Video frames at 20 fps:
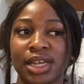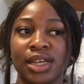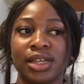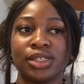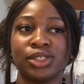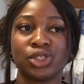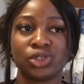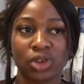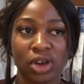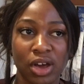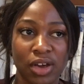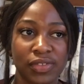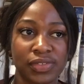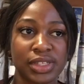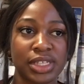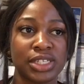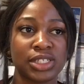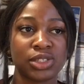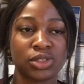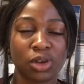draft
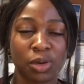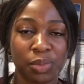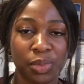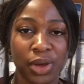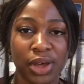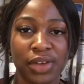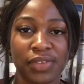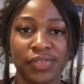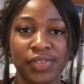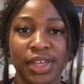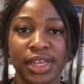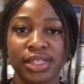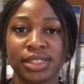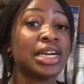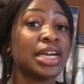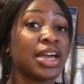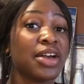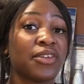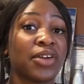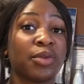is not perfect.
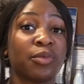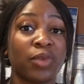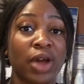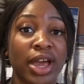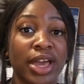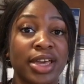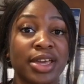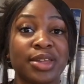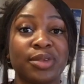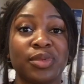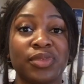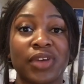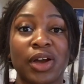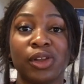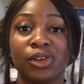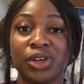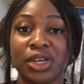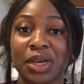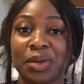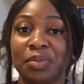If I'm writing without
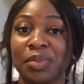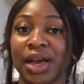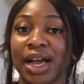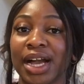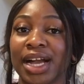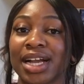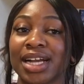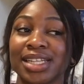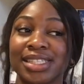looking back,